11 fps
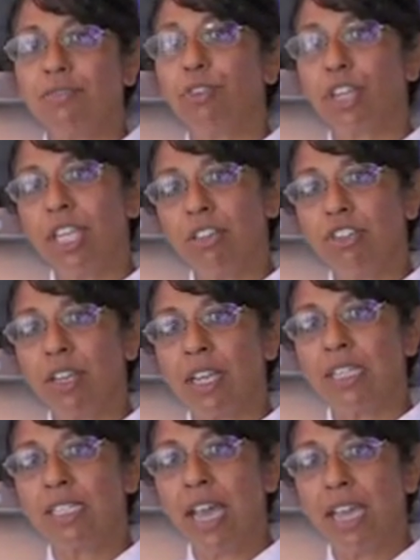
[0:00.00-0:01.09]
For ketogenic
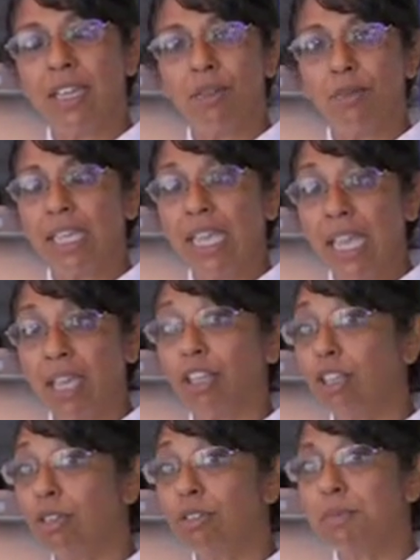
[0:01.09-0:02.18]
diet, we can't
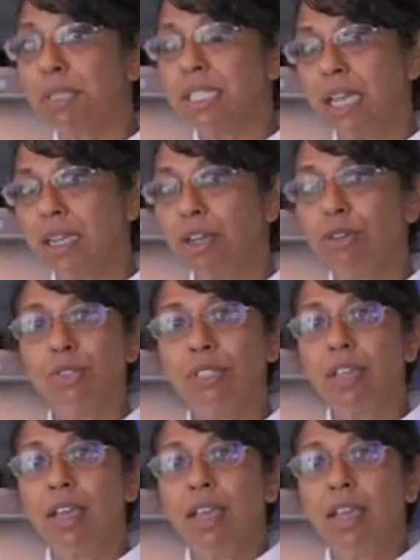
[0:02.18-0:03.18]
use potatoes